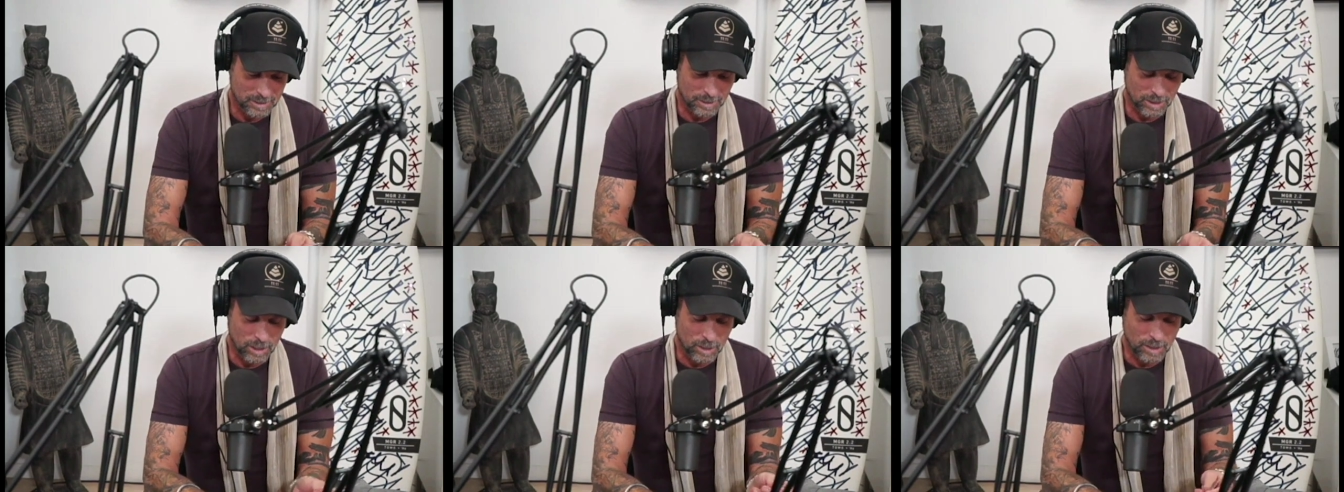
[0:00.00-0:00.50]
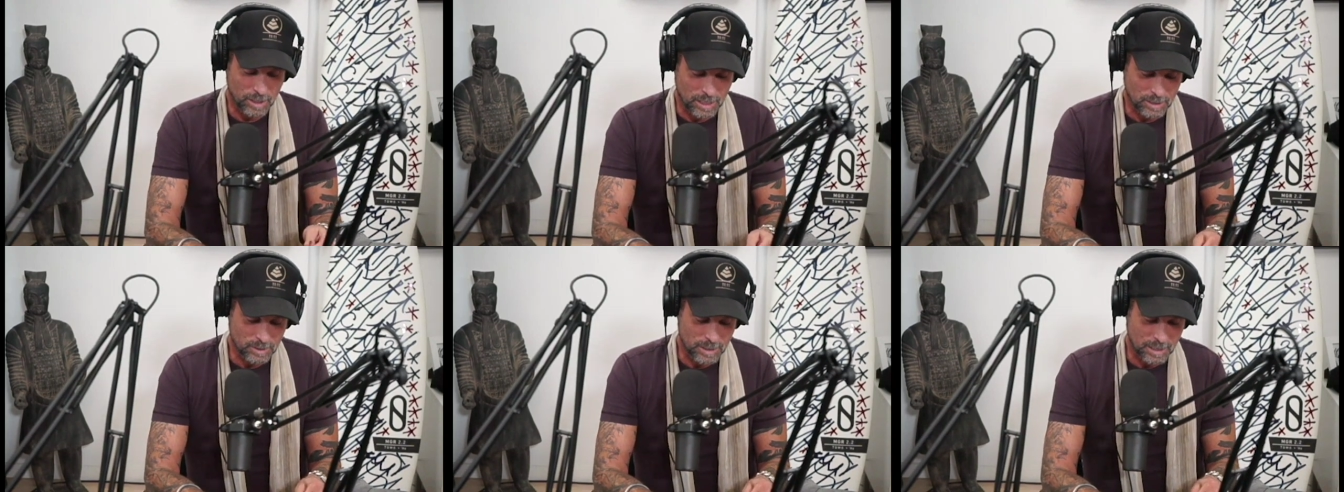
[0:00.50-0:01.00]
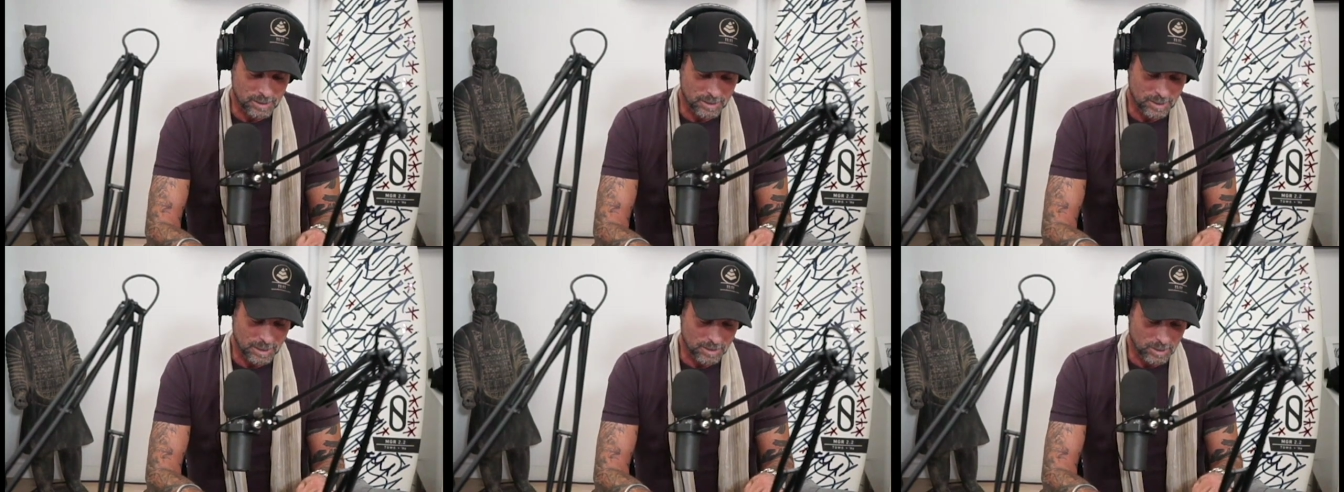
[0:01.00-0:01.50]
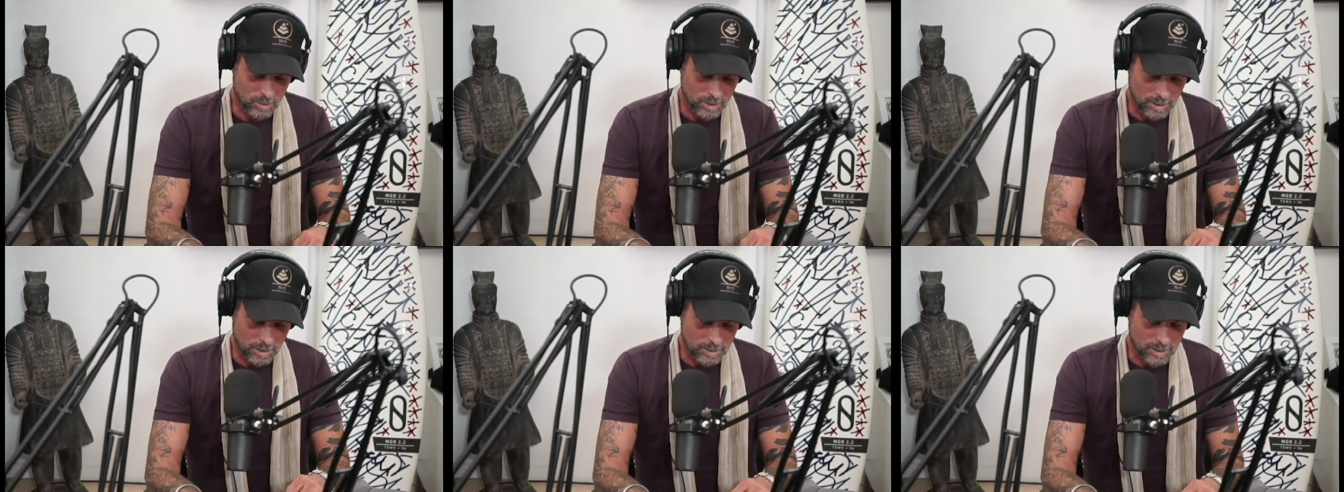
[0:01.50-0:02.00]
You know, that's that's that's the whole thing
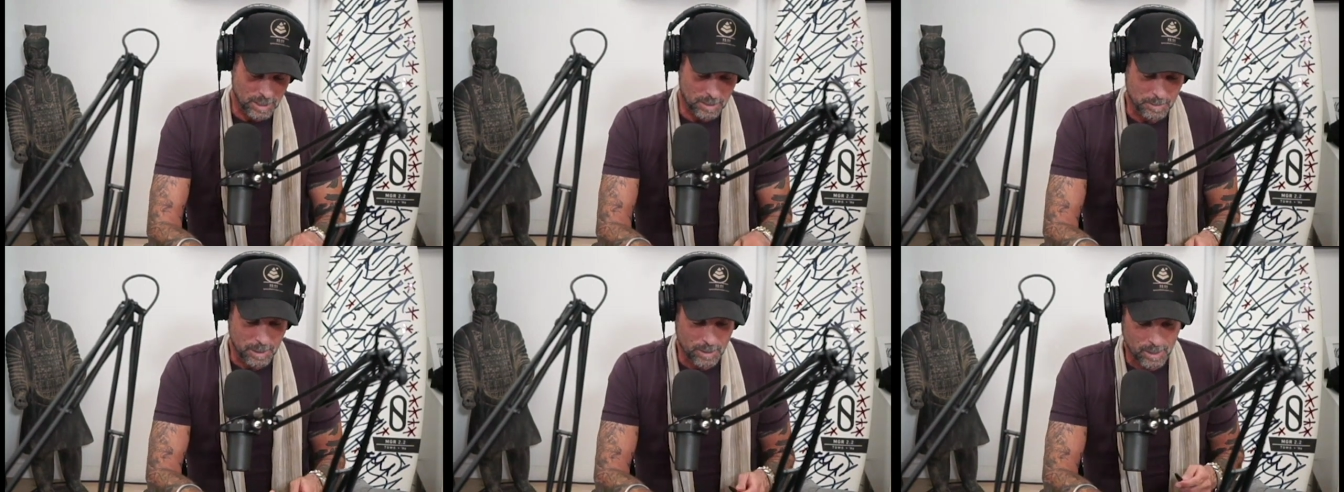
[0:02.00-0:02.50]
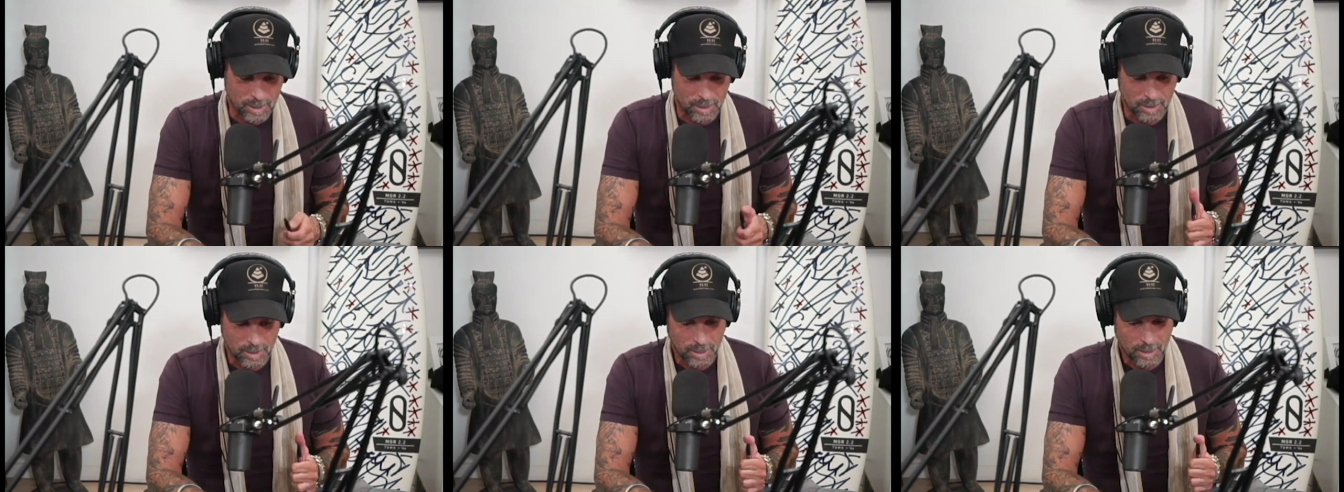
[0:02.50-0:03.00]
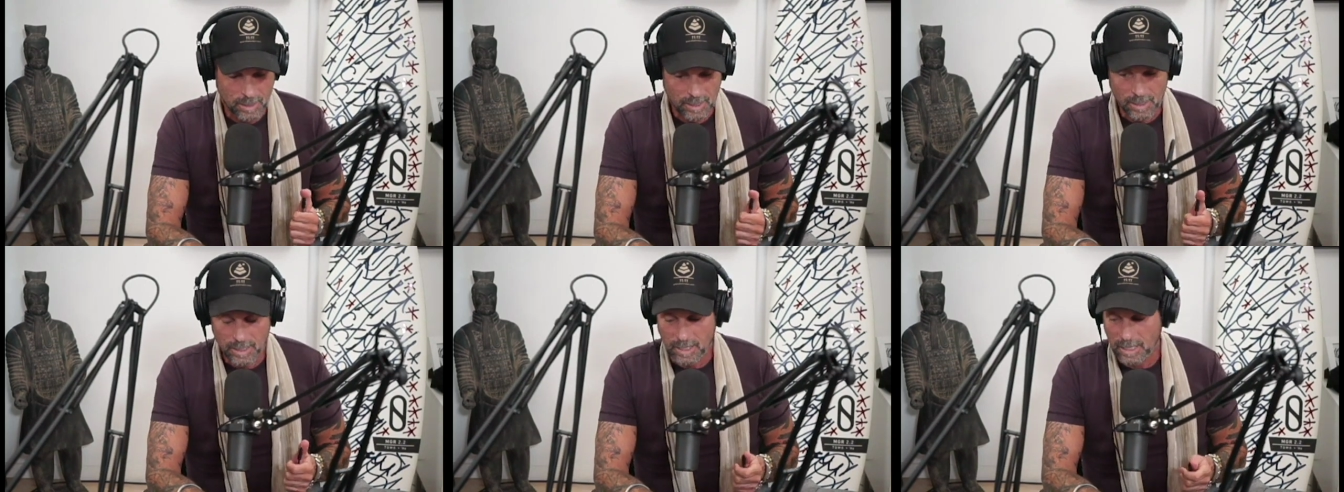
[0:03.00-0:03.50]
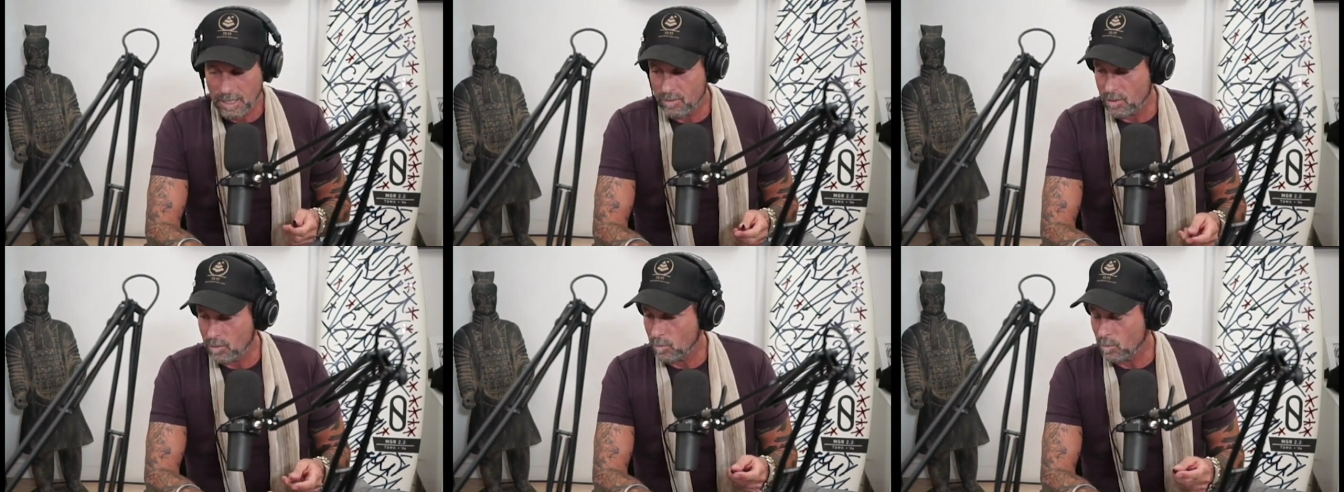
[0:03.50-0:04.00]
I was saying about uh,
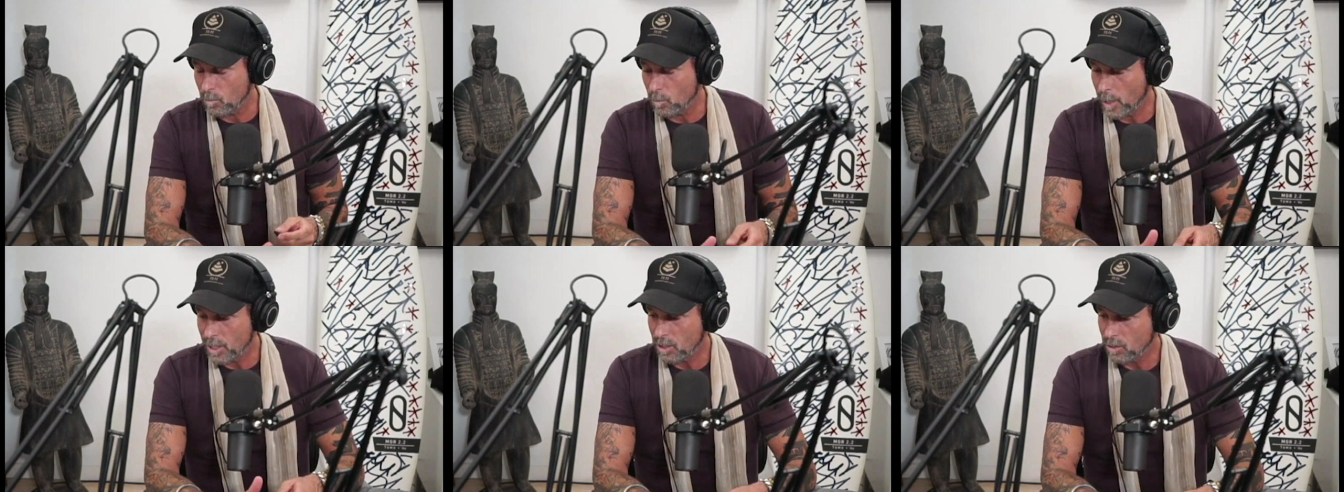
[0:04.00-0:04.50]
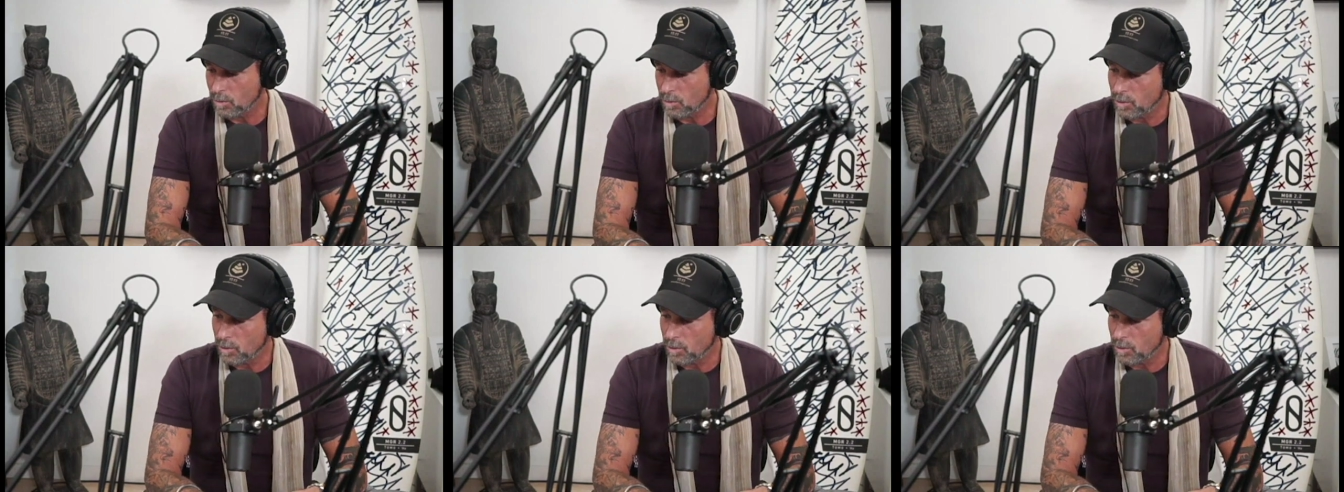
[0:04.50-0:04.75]
even when you do